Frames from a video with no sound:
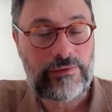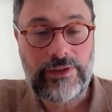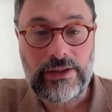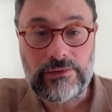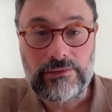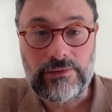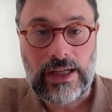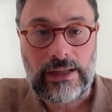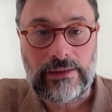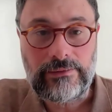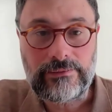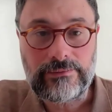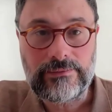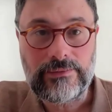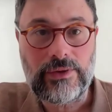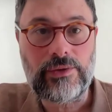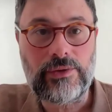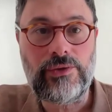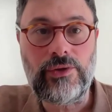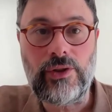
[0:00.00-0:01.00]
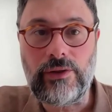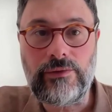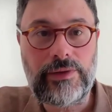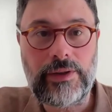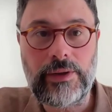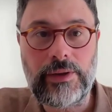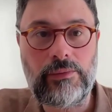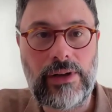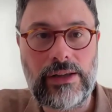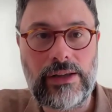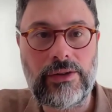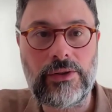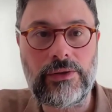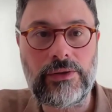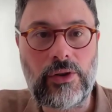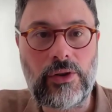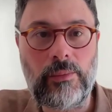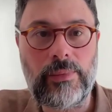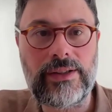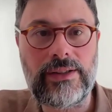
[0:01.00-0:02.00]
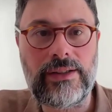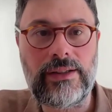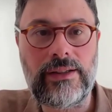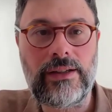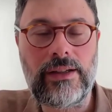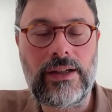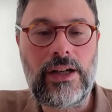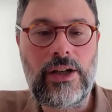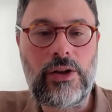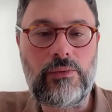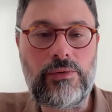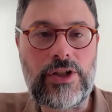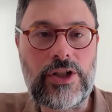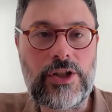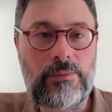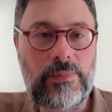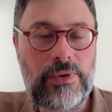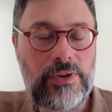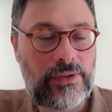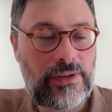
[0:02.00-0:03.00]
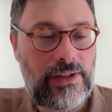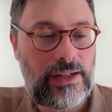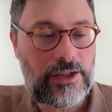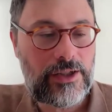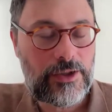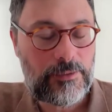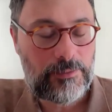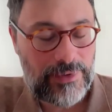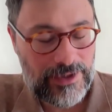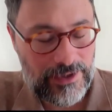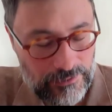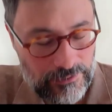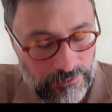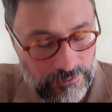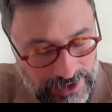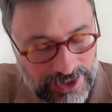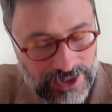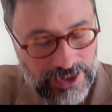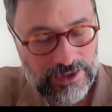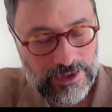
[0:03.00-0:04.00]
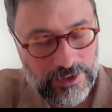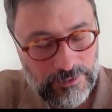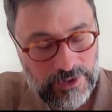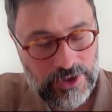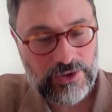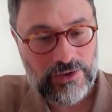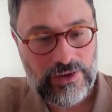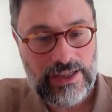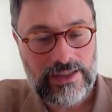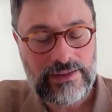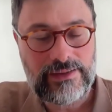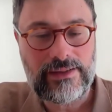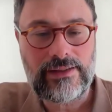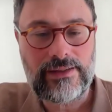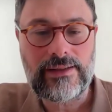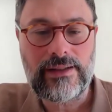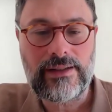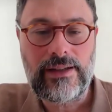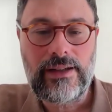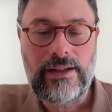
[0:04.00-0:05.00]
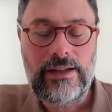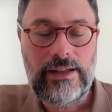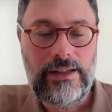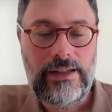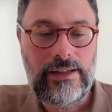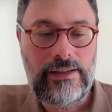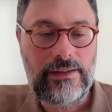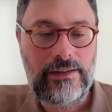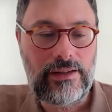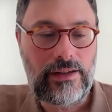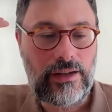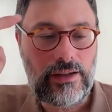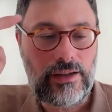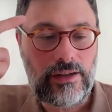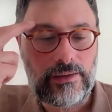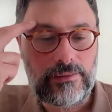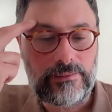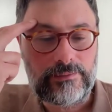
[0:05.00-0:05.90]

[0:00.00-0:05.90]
Trafigura, a not very well-known company, which specializes in